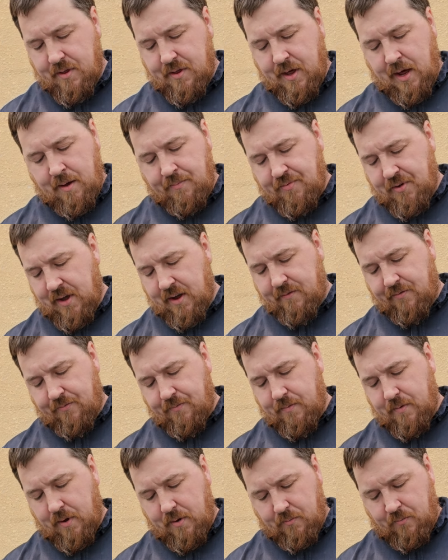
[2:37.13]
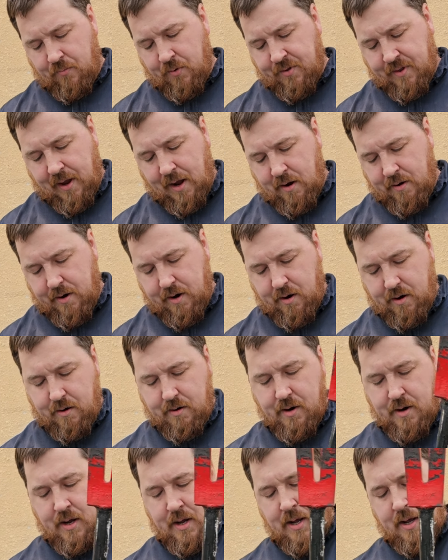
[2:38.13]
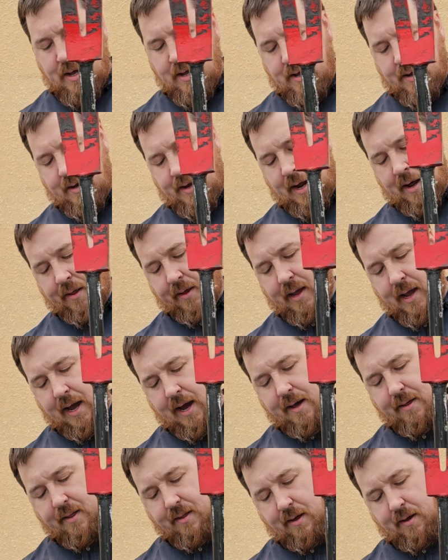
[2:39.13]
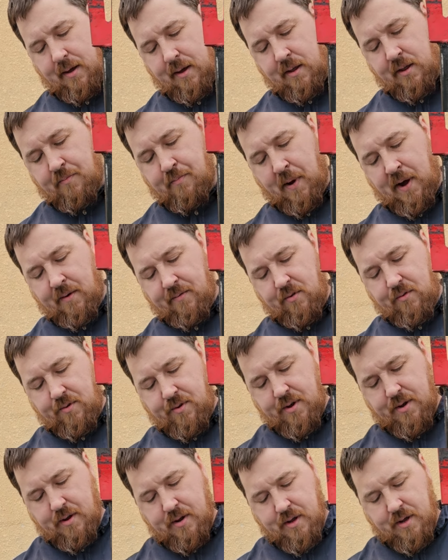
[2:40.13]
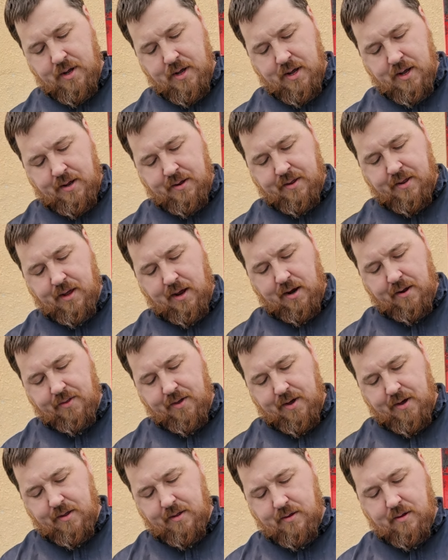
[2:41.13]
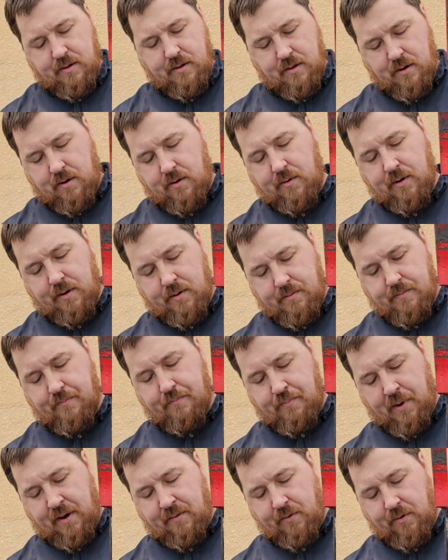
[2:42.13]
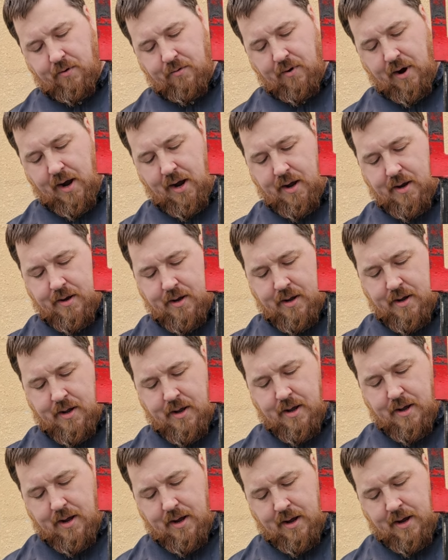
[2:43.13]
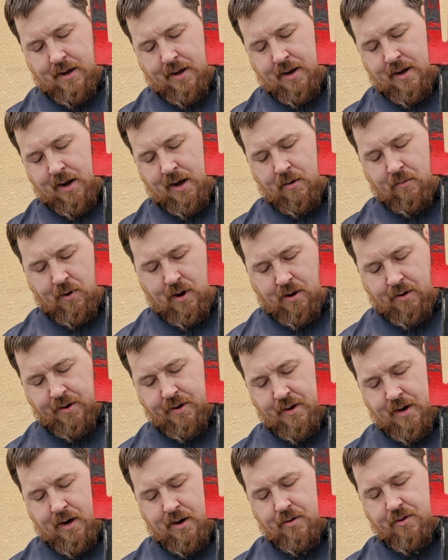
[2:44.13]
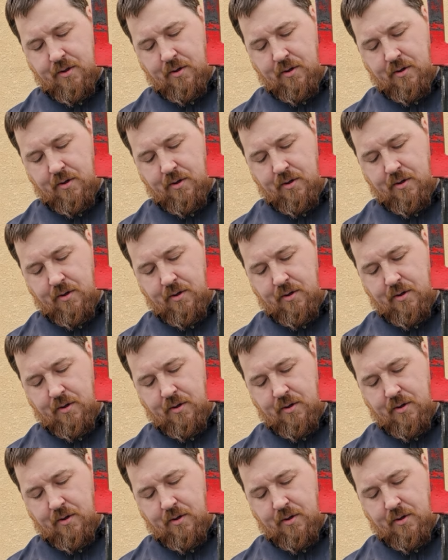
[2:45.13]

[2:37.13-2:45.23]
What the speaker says: Same thing with down here. Now the casting is beveled instead of this, because you don't want to bevel the rod. And then I weld in there, so